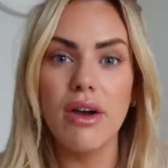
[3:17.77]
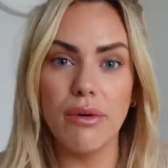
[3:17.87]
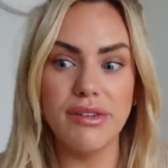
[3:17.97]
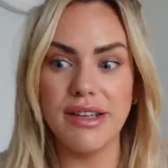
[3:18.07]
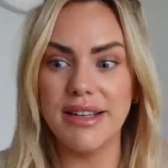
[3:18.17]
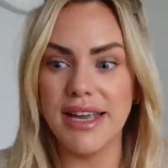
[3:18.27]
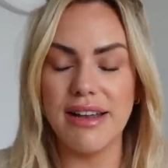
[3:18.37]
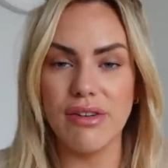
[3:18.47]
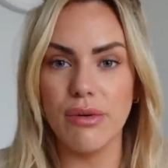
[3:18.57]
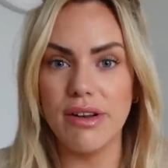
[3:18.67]
Obviously the
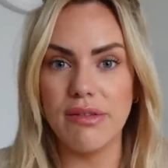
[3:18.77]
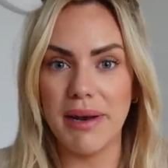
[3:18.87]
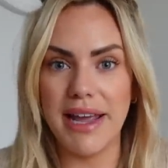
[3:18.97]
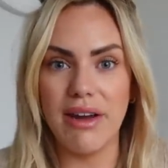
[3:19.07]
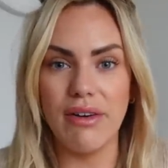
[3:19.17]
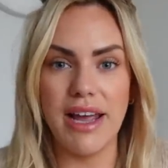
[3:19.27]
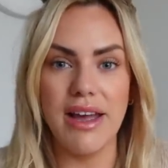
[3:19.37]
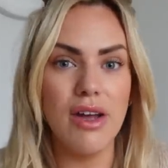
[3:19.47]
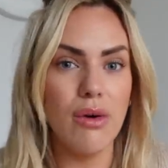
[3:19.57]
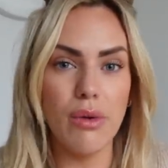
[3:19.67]
kids are always playing on
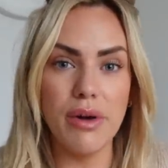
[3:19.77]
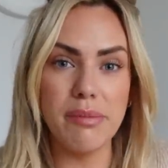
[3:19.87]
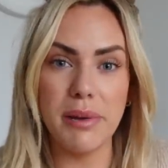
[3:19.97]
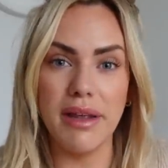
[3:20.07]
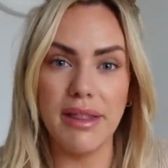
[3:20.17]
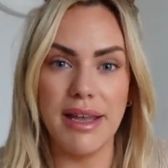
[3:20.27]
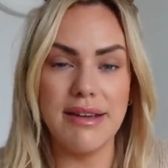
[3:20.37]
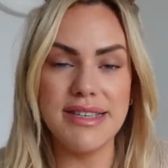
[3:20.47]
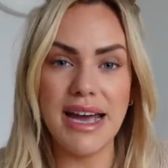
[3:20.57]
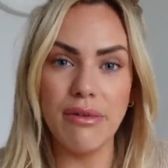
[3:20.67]
it, always putting
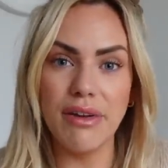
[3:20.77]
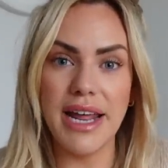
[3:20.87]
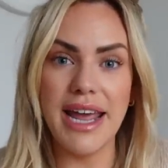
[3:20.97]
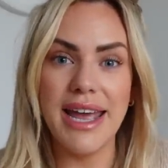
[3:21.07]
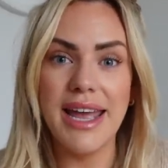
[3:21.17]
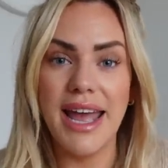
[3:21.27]
things down on it,